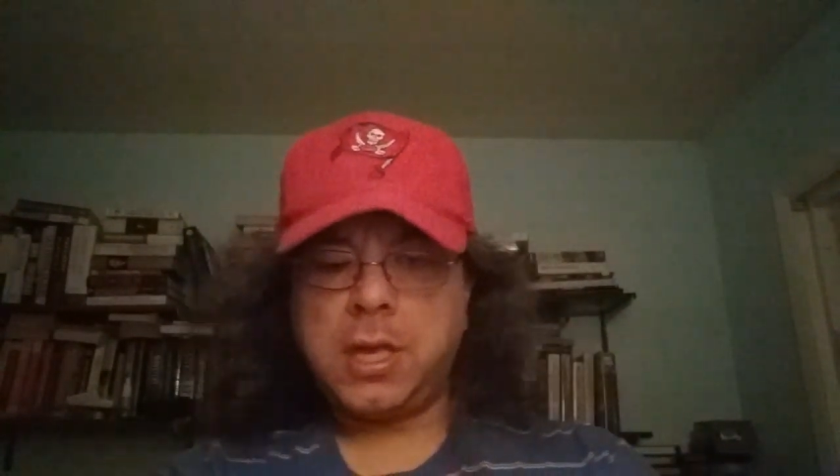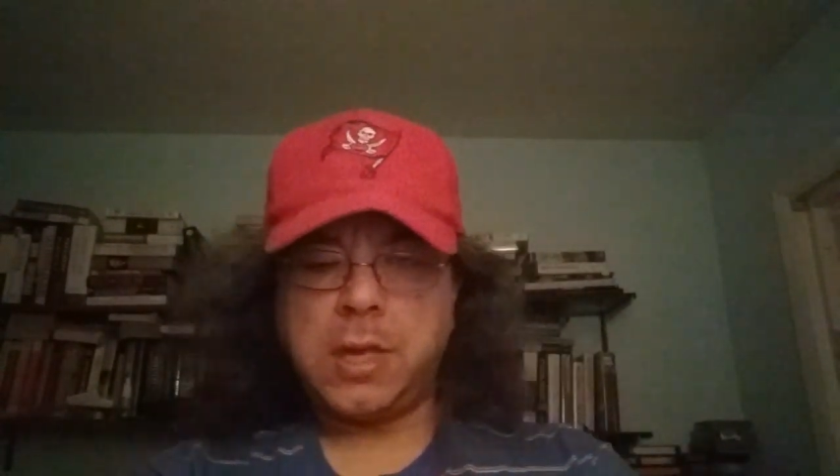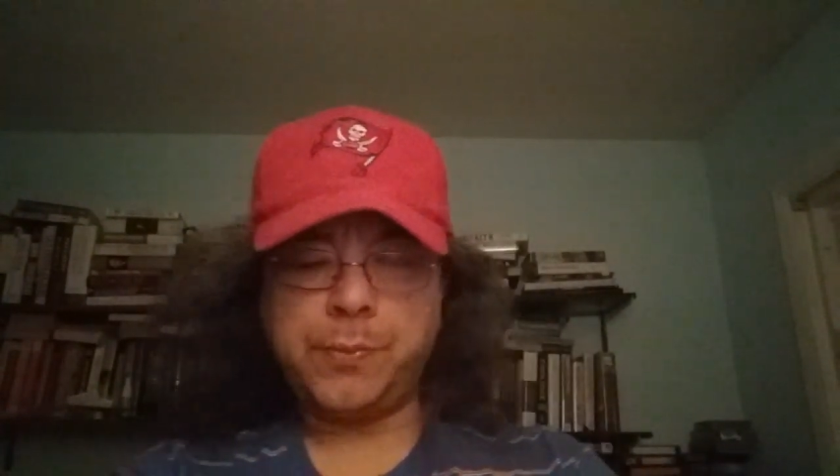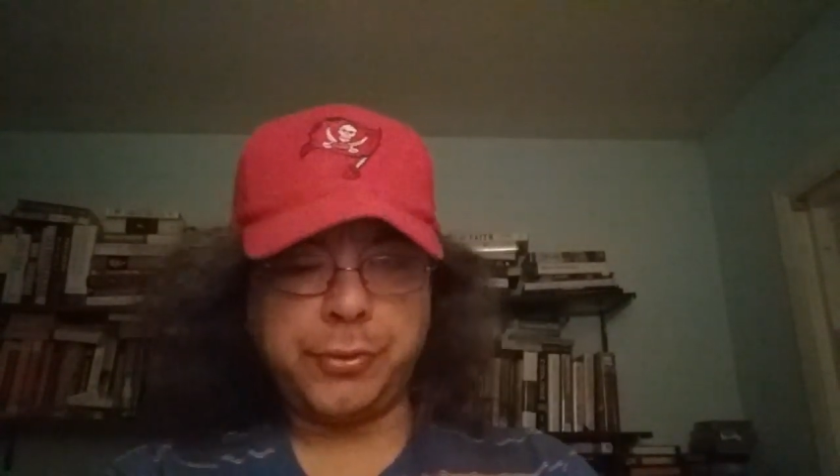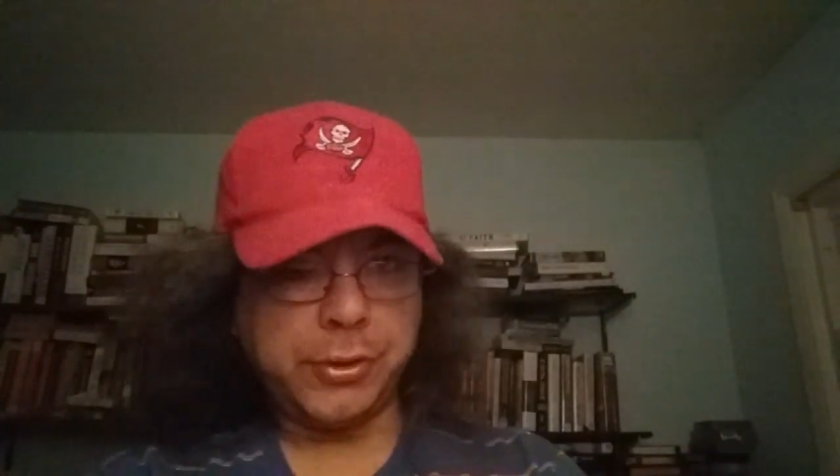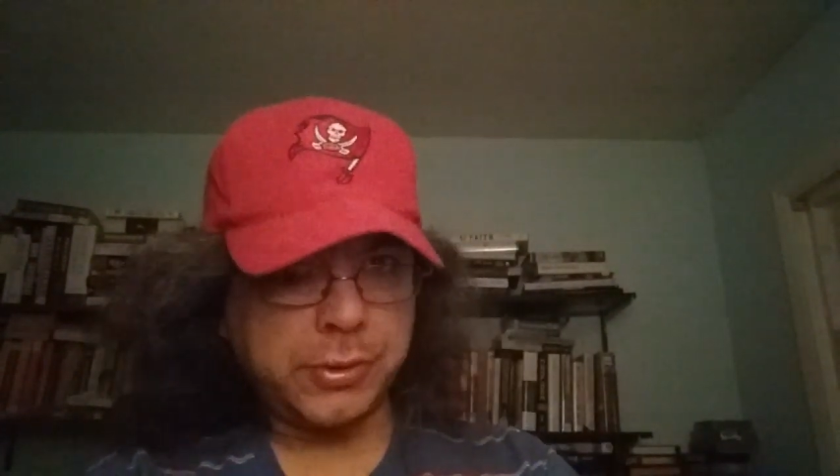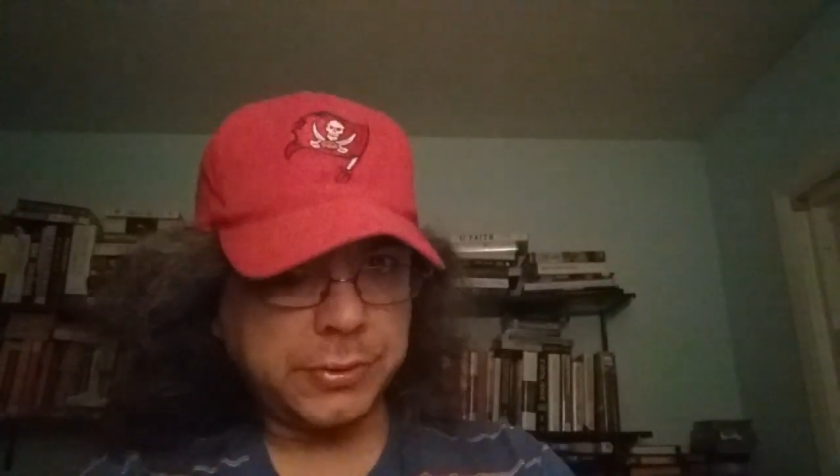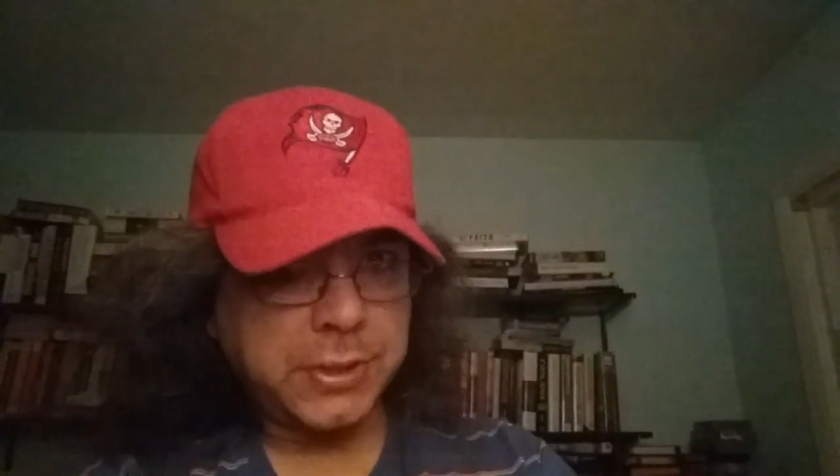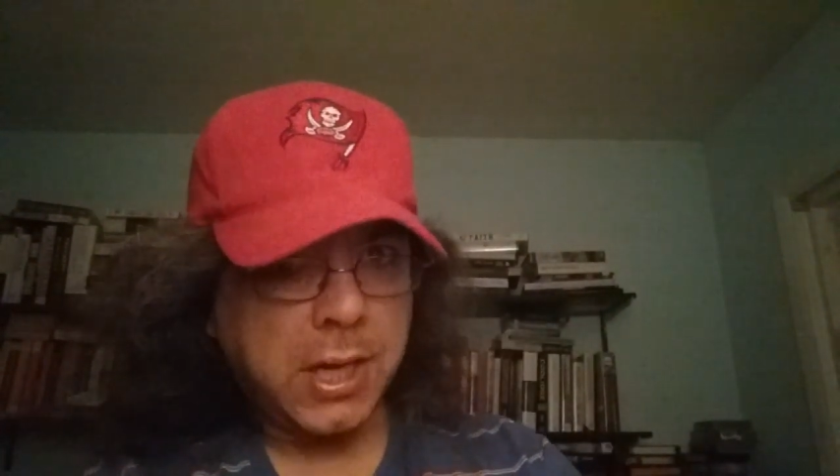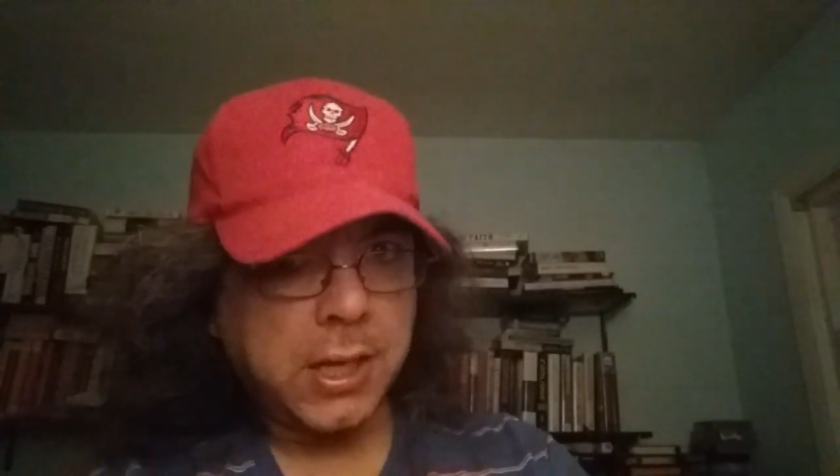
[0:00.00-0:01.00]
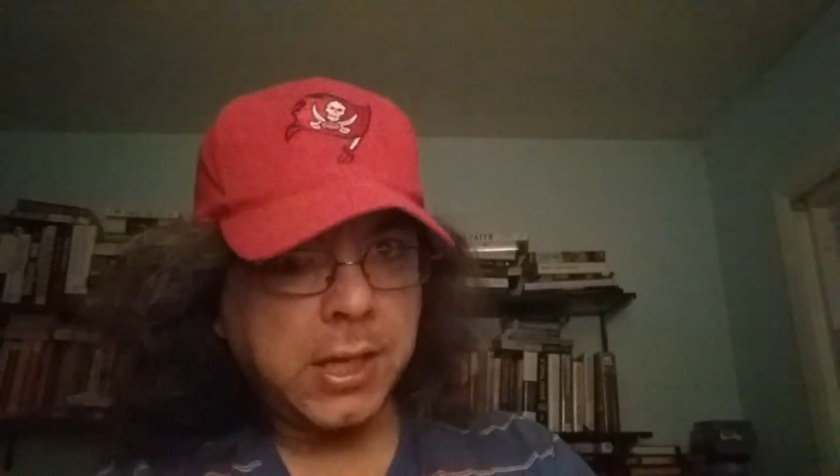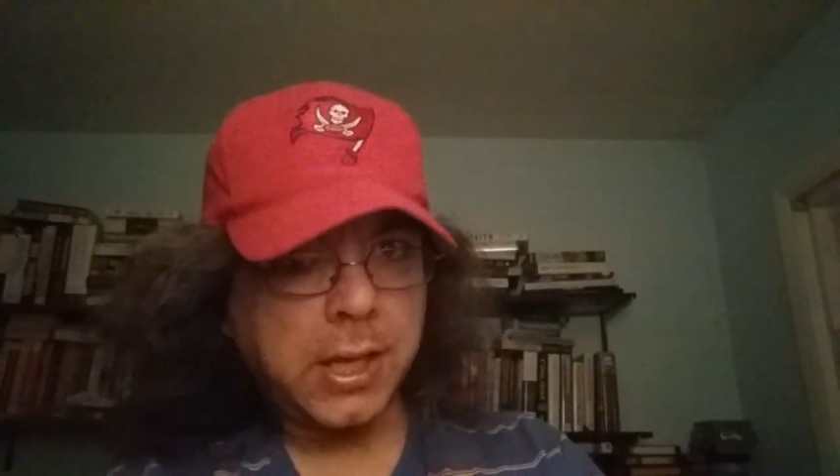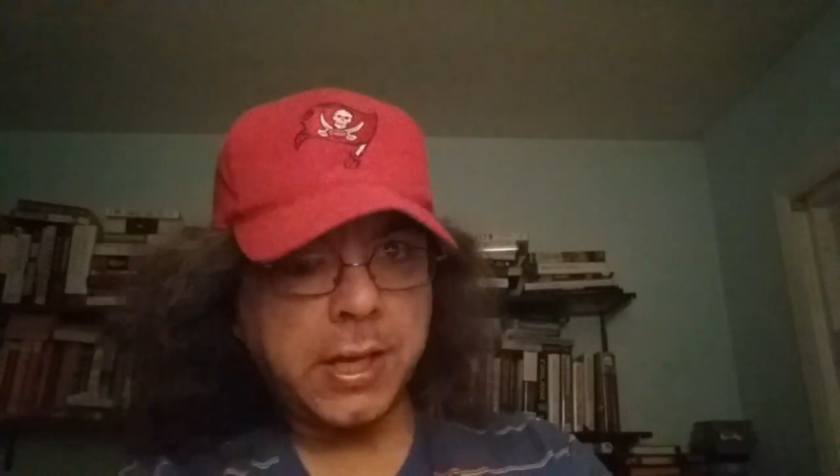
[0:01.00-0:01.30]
and political talking